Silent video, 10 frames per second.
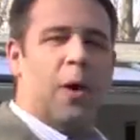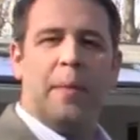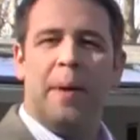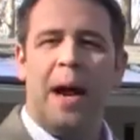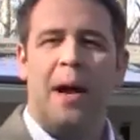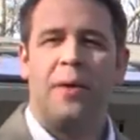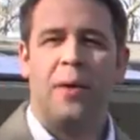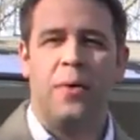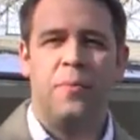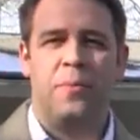one bath
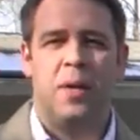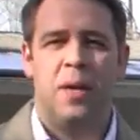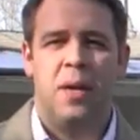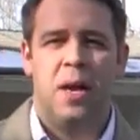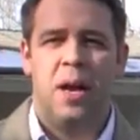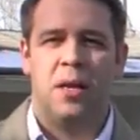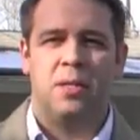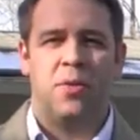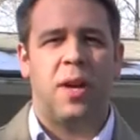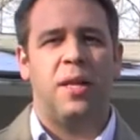home. Uh,
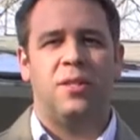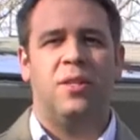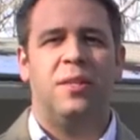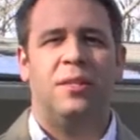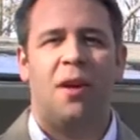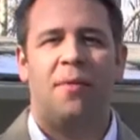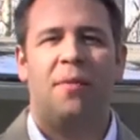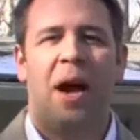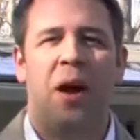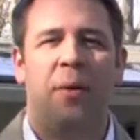it's located just off
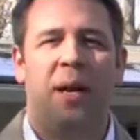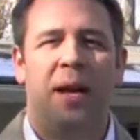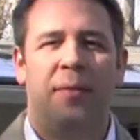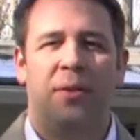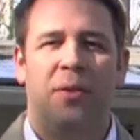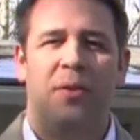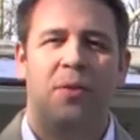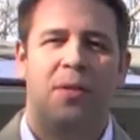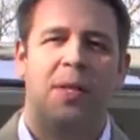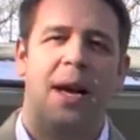of Highway 11 on the
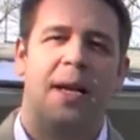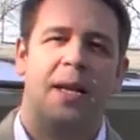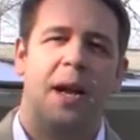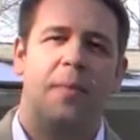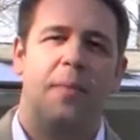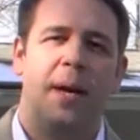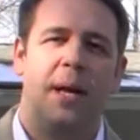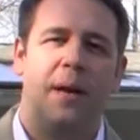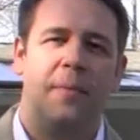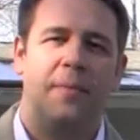north side of
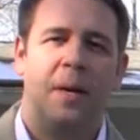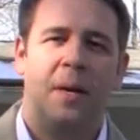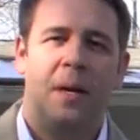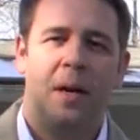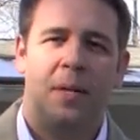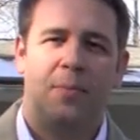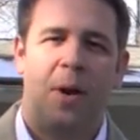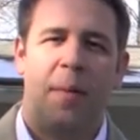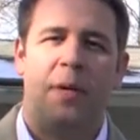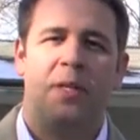Campobello. This
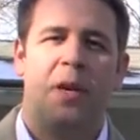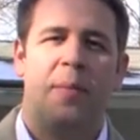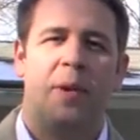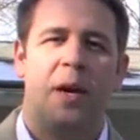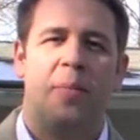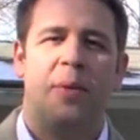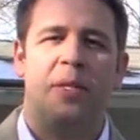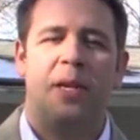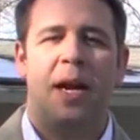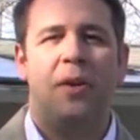property's coming up
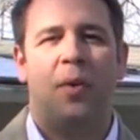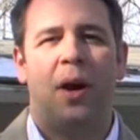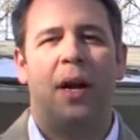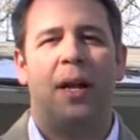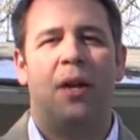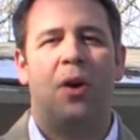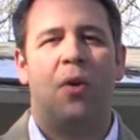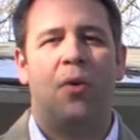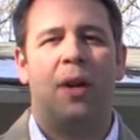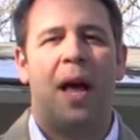in January in an
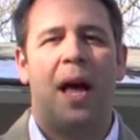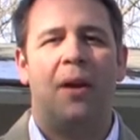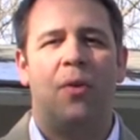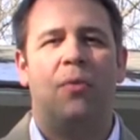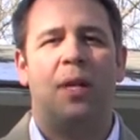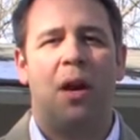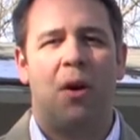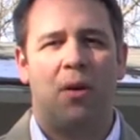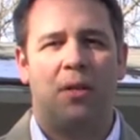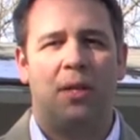online only
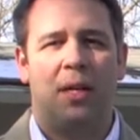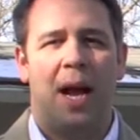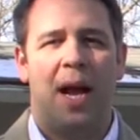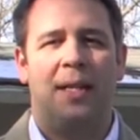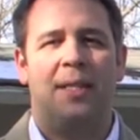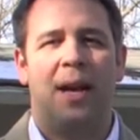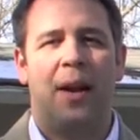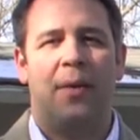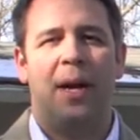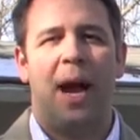auction at
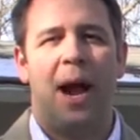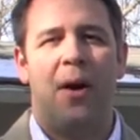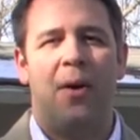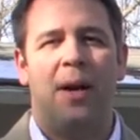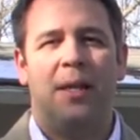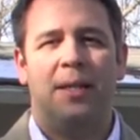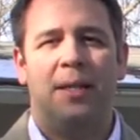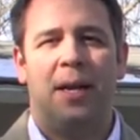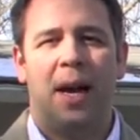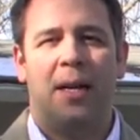
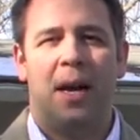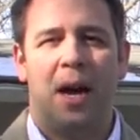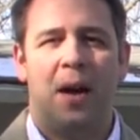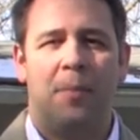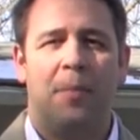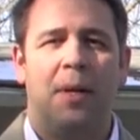TerryHowe.com.